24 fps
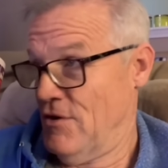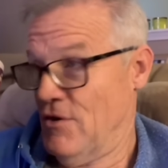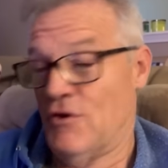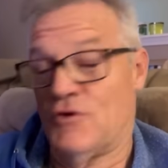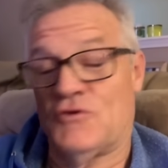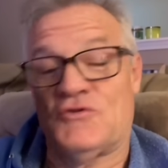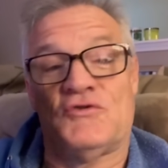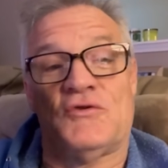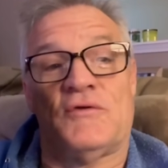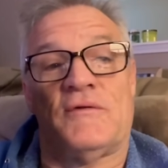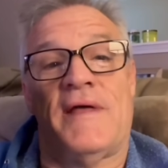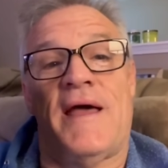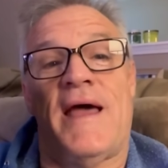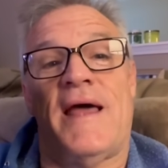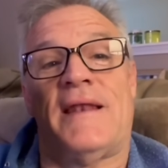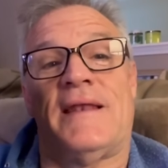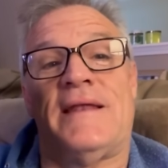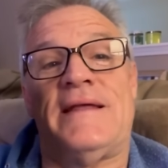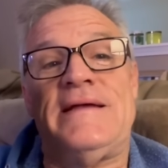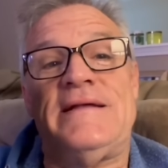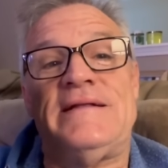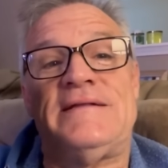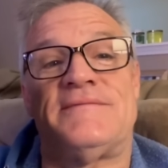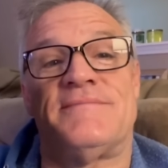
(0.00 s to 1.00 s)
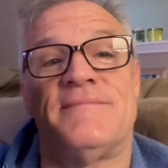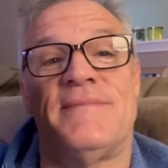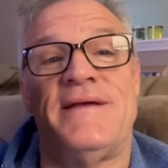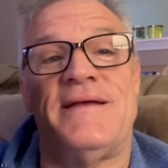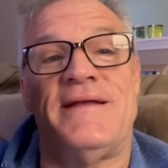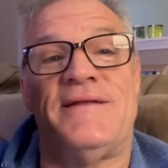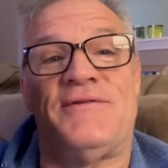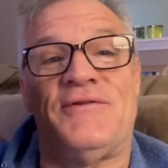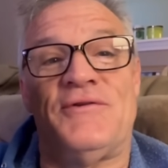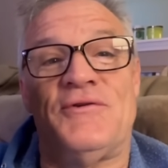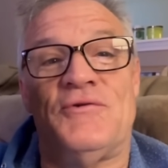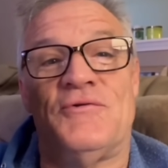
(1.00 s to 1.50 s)
So that leads me
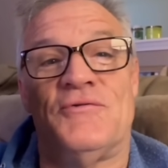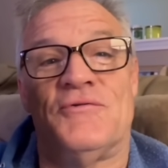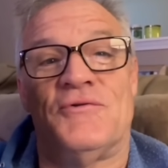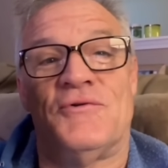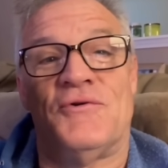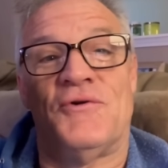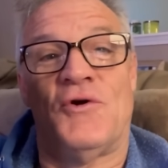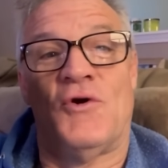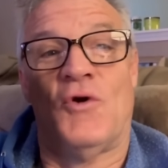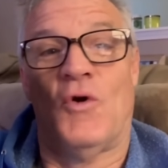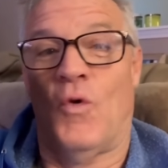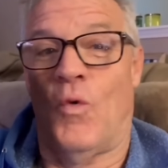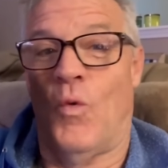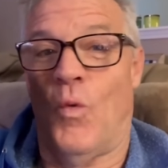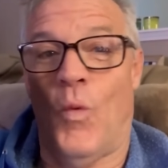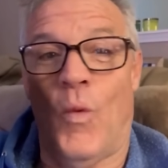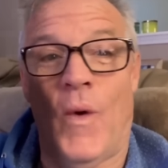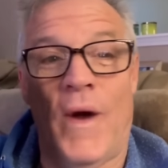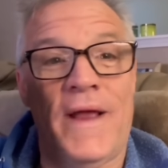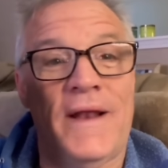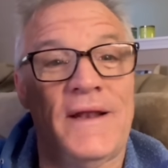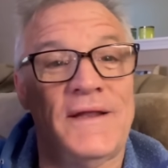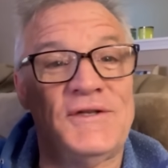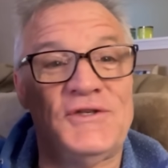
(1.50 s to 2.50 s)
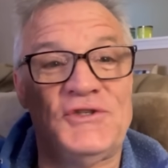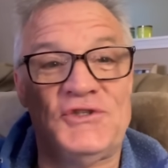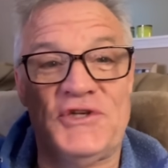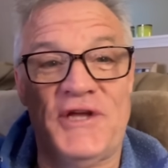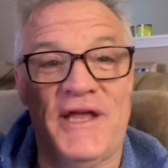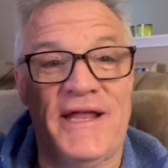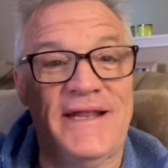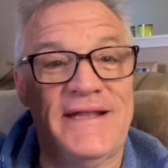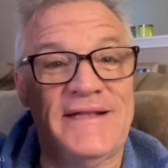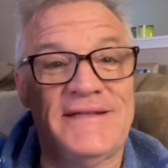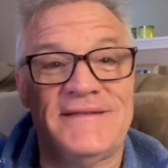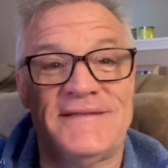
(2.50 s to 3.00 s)
to Waylon
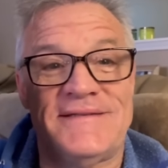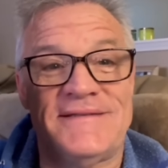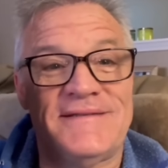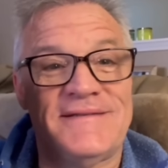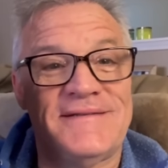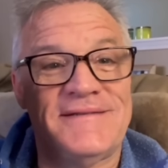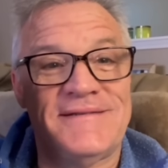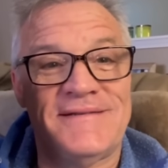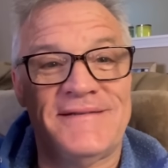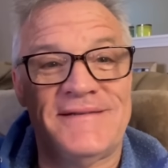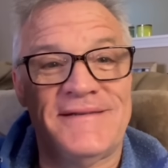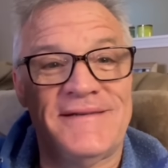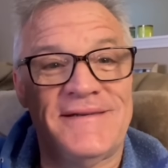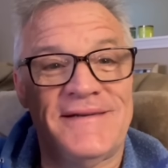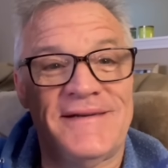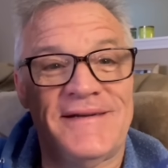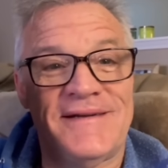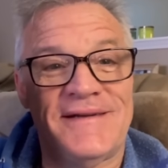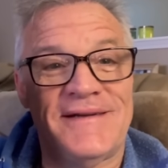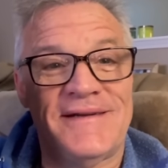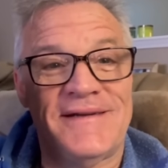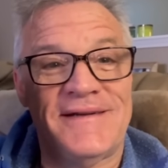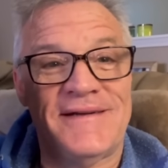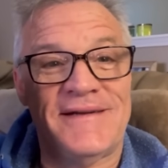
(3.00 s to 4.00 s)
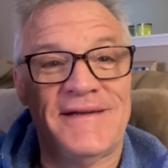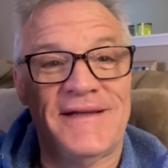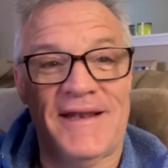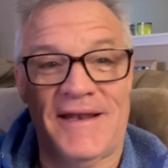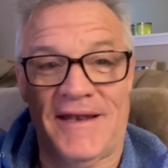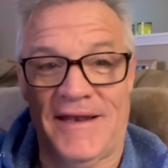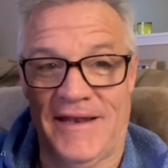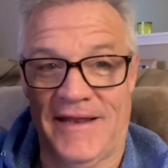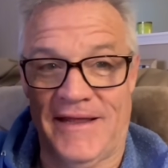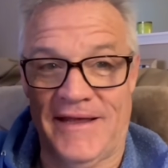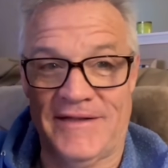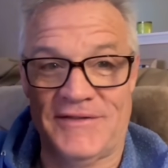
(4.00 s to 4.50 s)
Jennings.
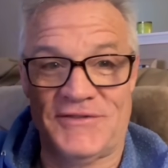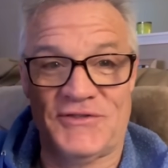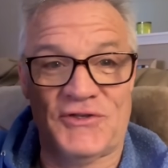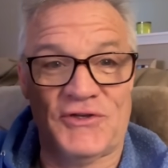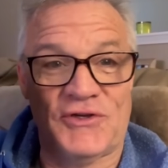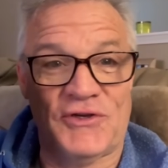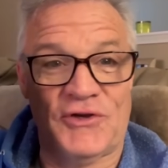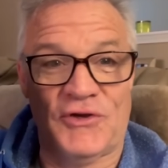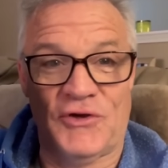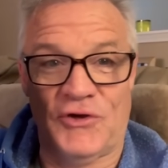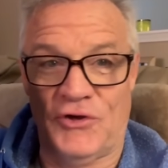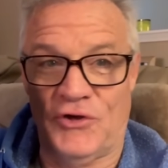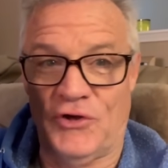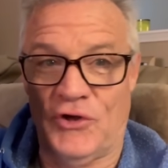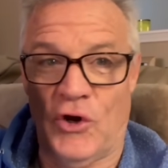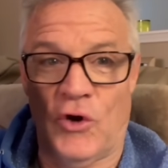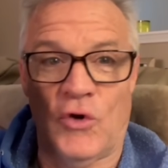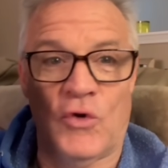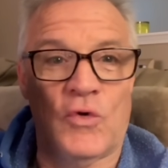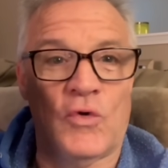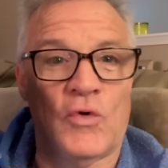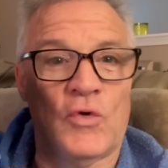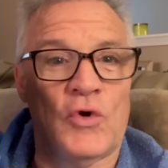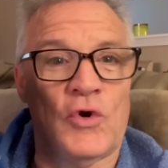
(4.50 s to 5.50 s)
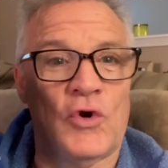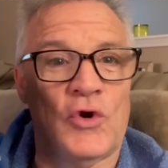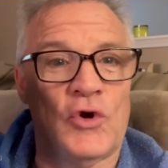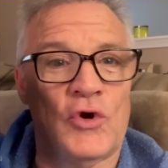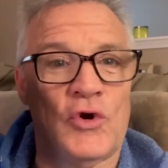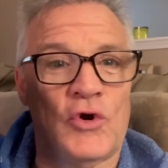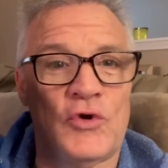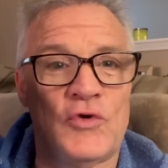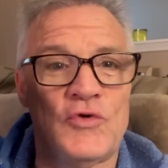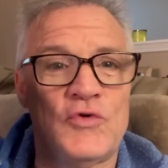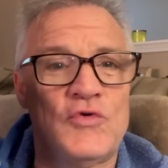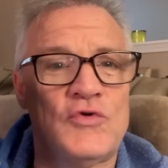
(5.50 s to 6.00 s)
Let's go
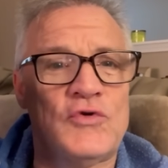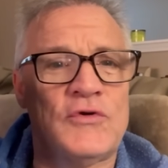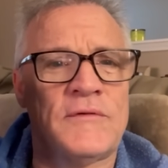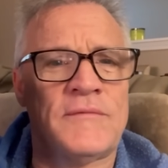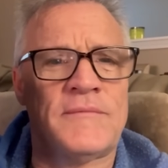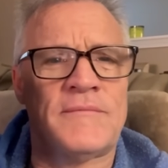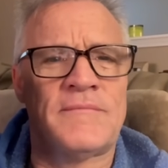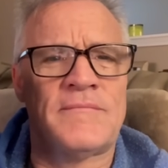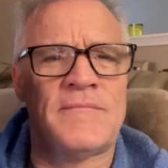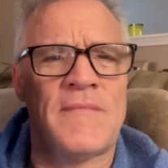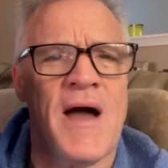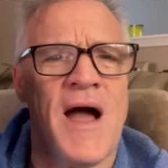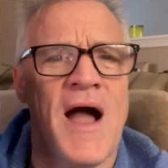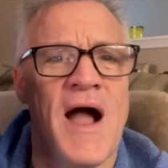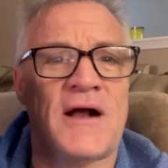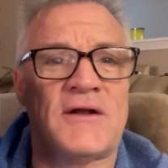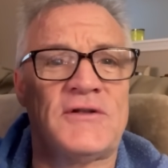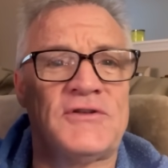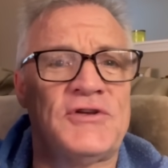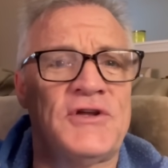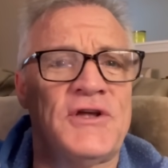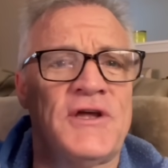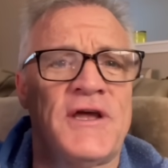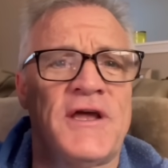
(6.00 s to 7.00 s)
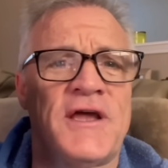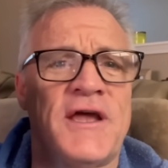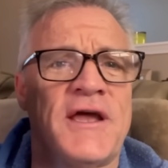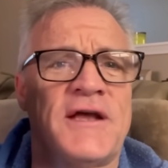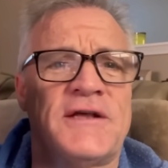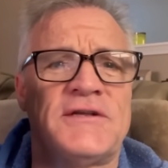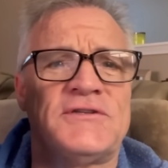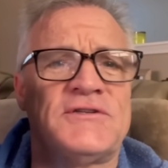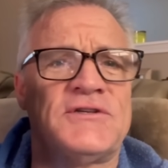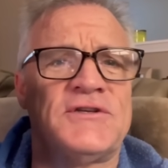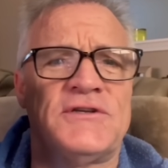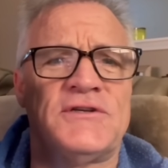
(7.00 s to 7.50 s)
to Lukenbach,
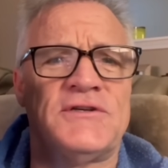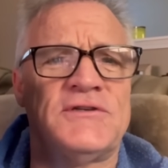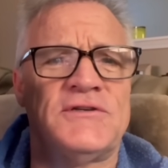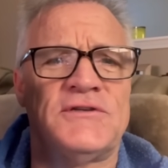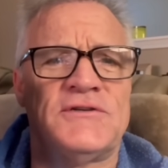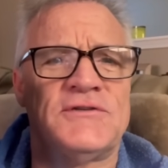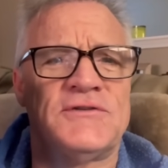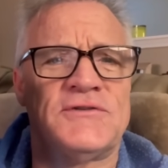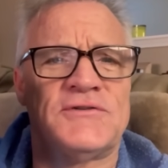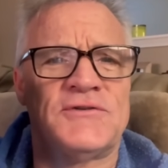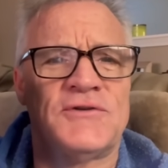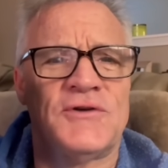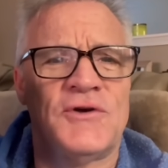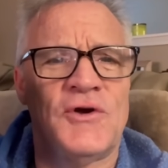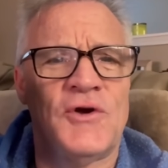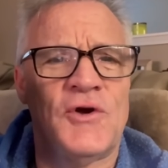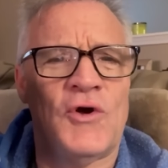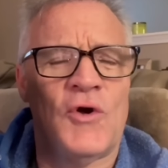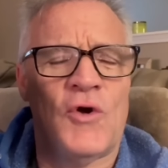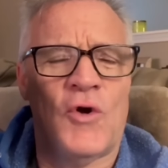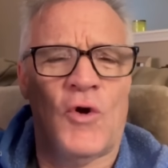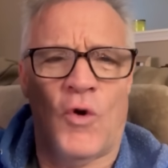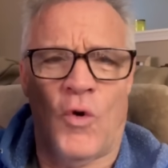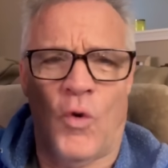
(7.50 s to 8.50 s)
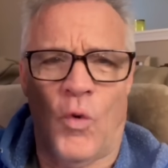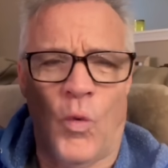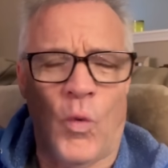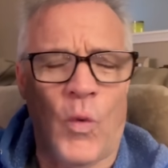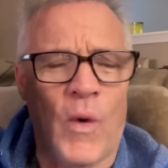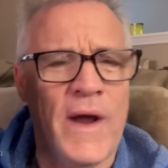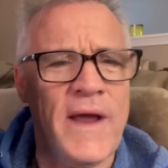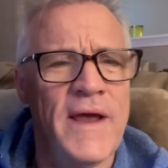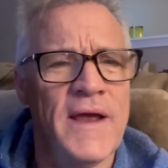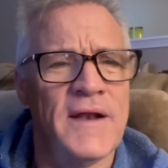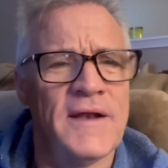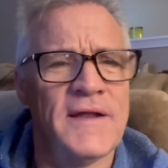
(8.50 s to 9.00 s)
Texas.
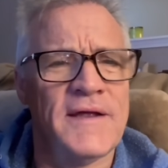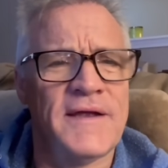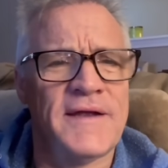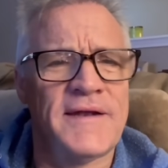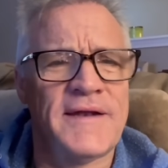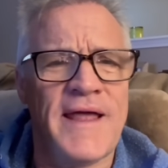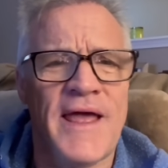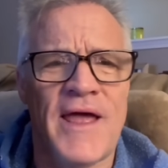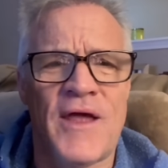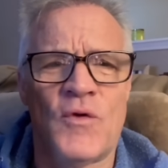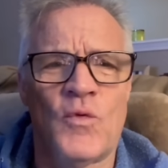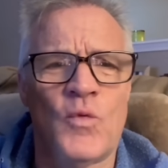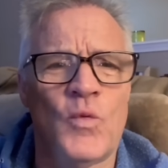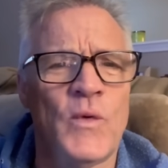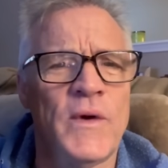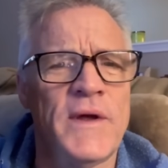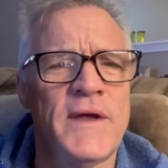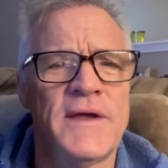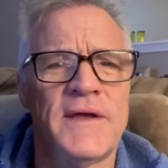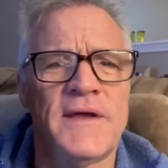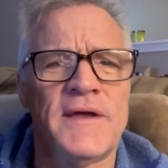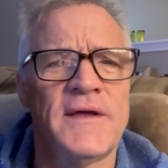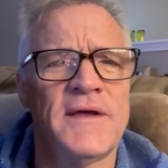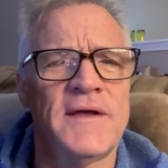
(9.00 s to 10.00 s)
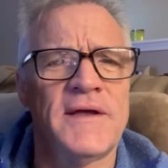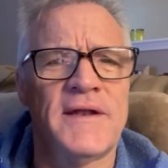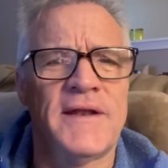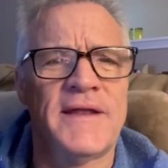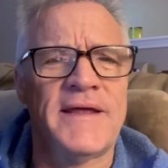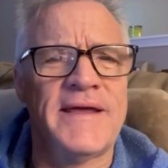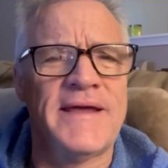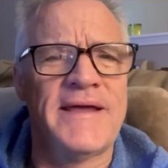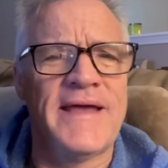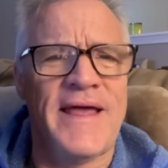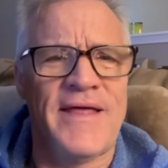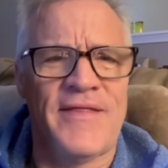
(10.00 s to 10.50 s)
Waylon and
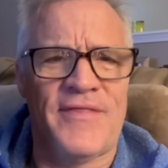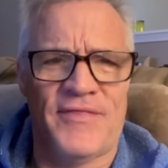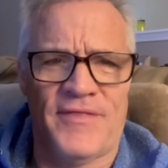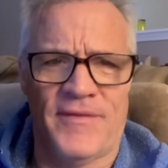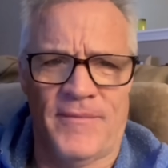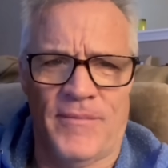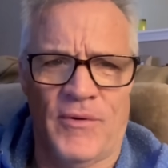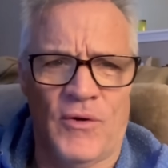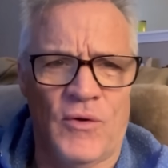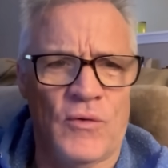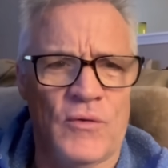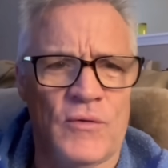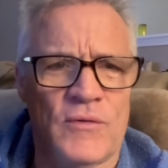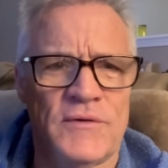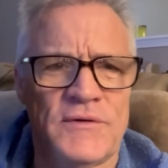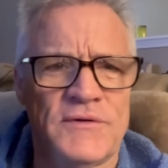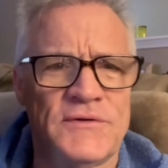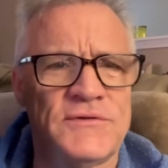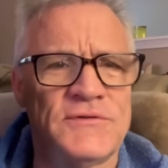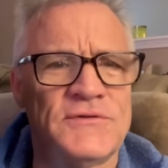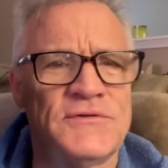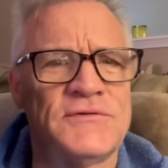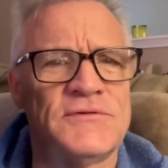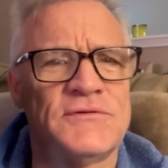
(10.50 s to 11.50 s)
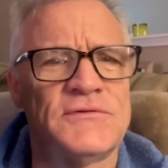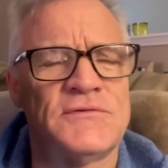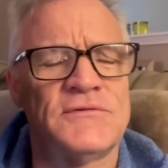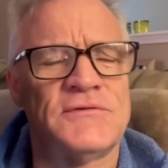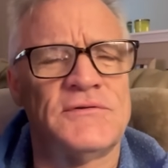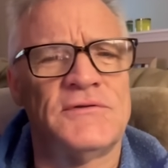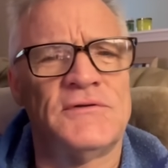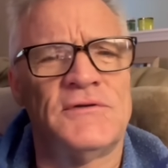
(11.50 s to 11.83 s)
Willie and the boys.